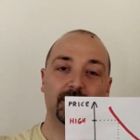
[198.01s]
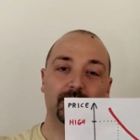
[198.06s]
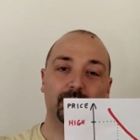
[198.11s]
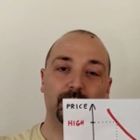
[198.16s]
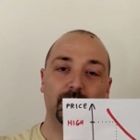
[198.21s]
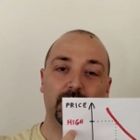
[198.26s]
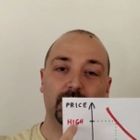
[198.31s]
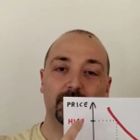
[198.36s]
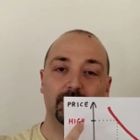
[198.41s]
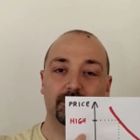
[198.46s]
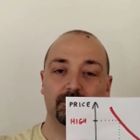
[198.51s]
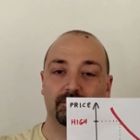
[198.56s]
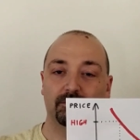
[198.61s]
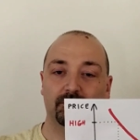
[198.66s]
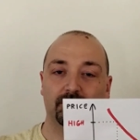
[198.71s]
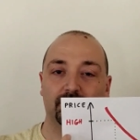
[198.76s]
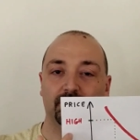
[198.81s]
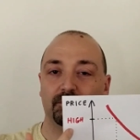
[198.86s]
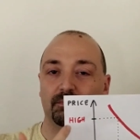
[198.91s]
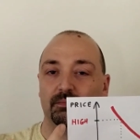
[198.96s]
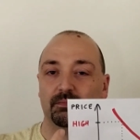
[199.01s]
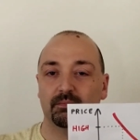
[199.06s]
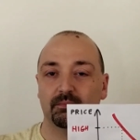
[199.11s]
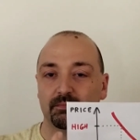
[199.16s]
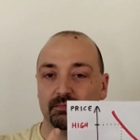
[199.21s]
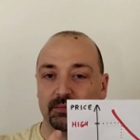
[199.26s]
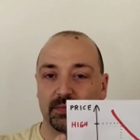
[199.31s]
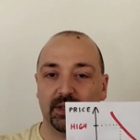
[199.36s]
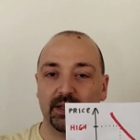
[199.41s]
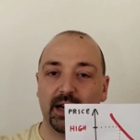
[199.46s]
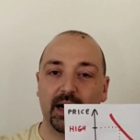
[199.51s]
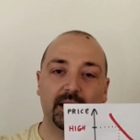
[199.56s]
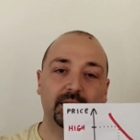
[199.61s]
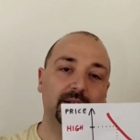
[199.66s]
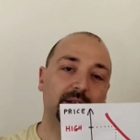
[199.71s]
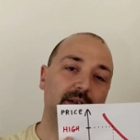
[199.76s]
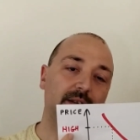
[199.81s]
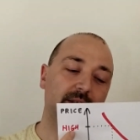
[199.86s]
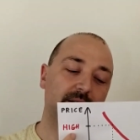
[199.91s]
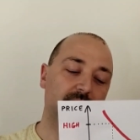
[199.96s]
will
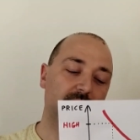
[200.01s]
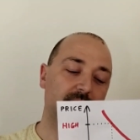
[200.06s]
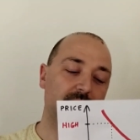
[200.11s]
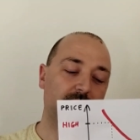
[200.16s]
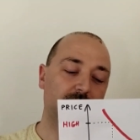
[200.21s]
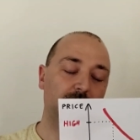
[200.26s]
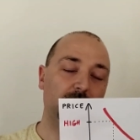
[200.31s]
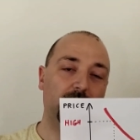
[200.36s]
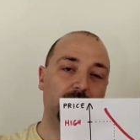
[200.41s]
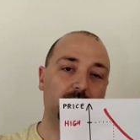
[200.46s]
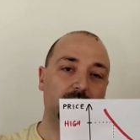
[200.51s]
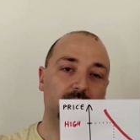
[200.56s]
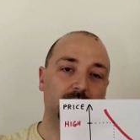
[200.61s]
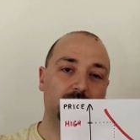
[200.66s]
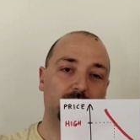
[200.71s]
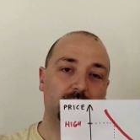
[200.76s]
react in this and that way.